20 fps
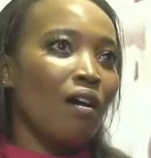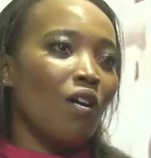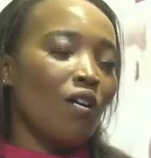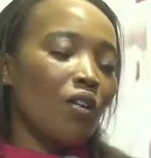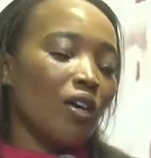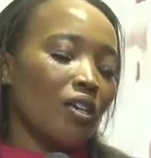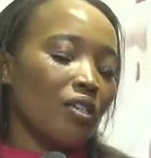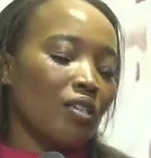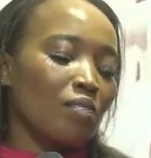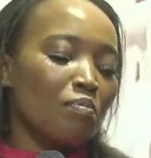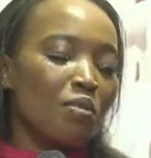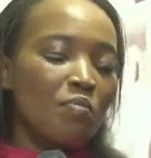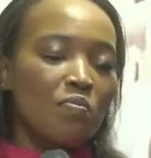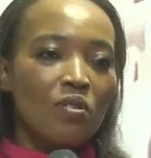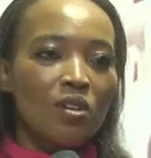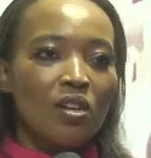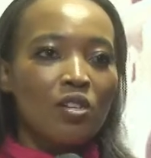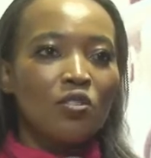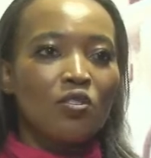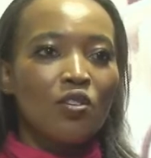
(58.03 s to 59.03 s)
okay,
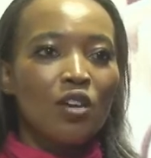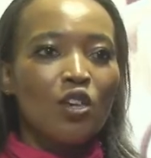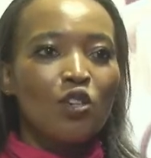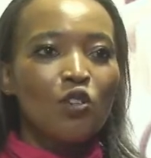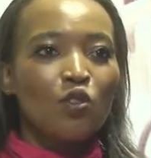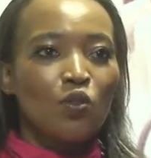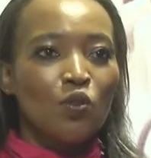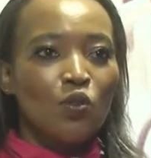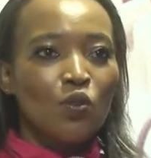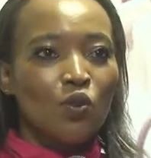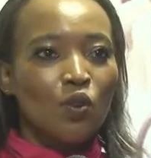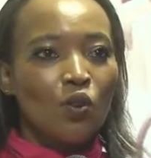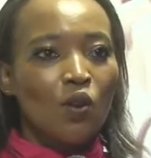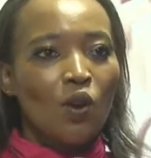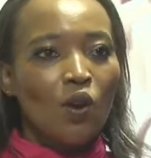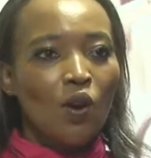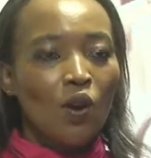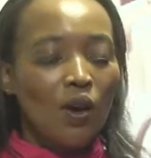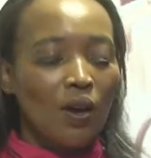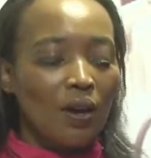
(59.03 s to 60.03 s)
people are trying to
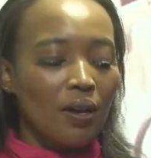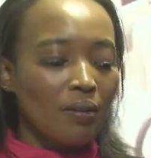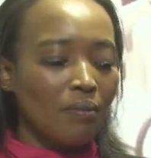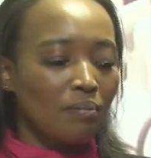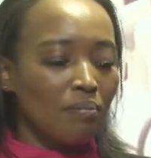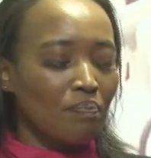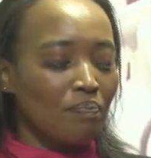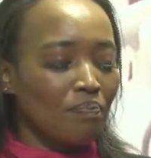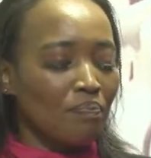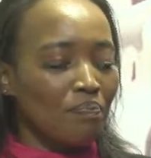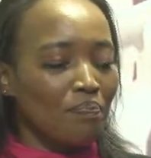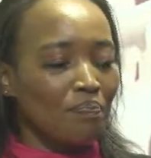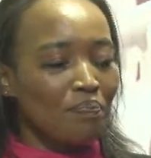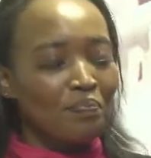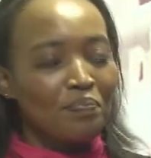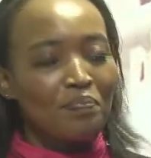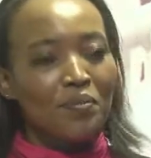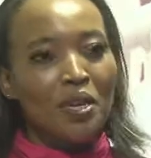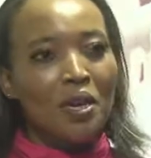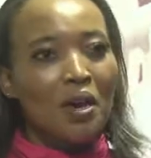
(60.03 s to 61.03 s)
grow and
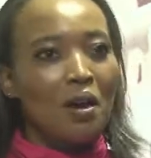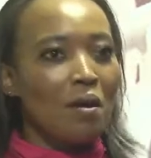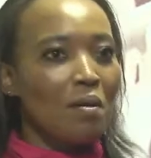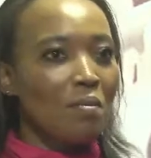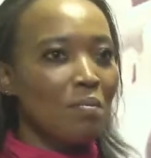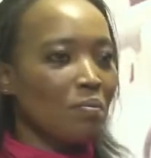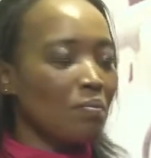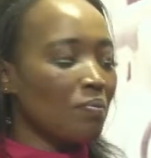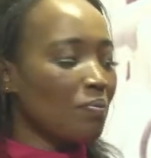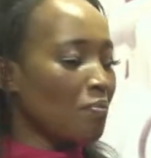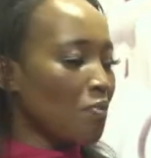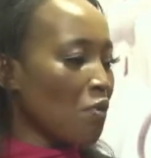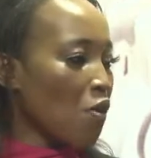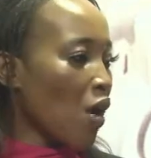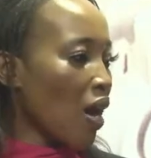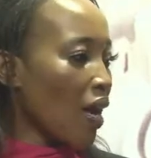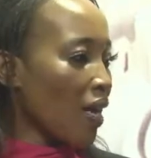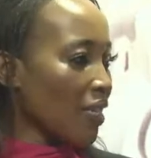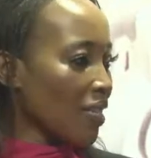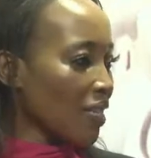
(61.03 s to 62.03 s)
become
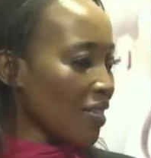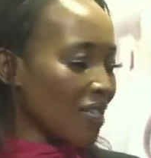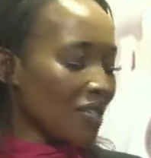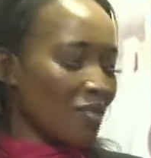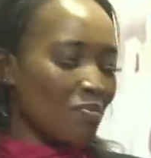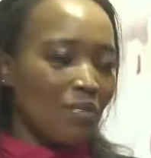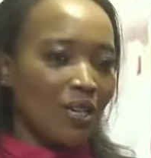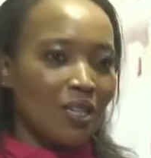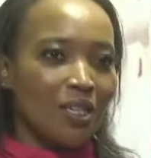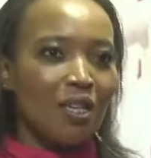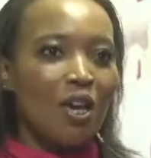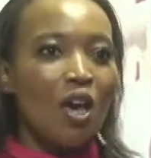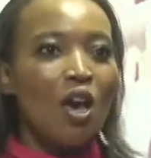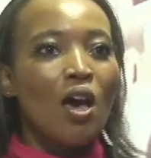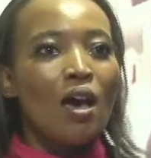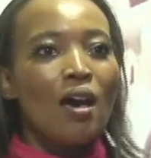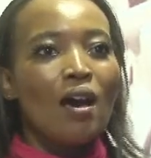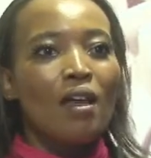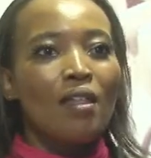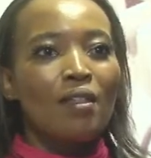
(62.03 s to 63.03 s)
more artists, but
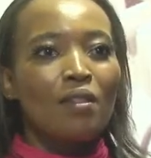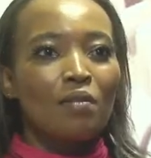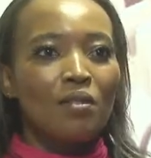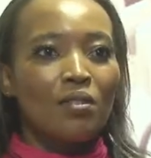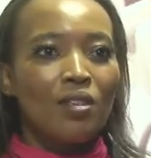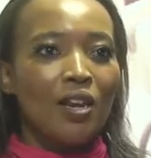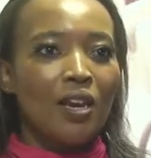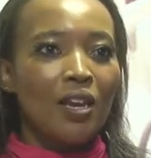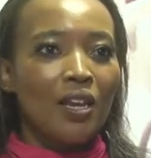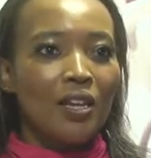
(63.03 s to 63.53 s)
yes, the